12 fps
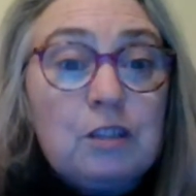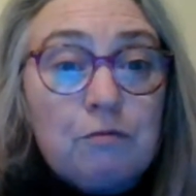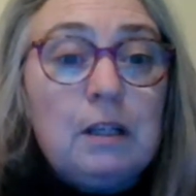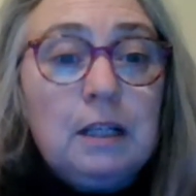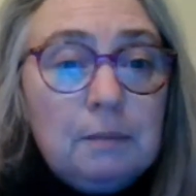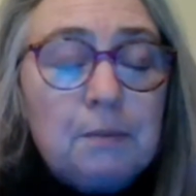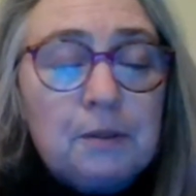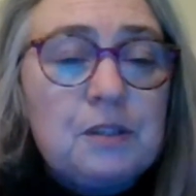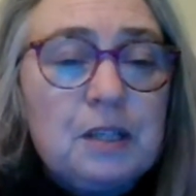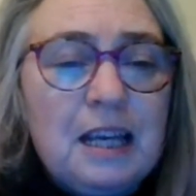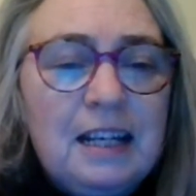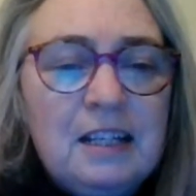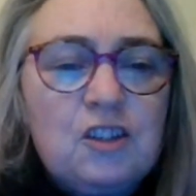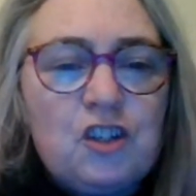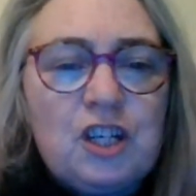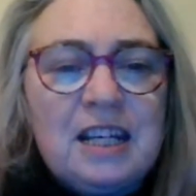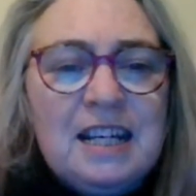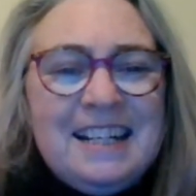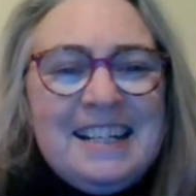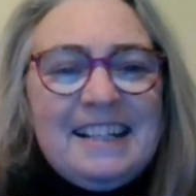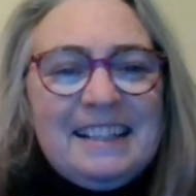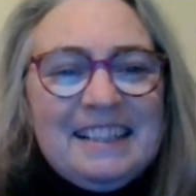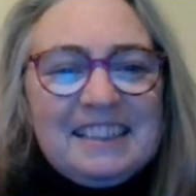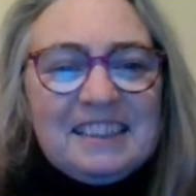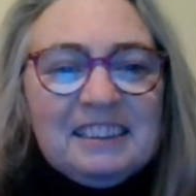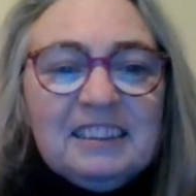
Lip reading: really buzzy energy and this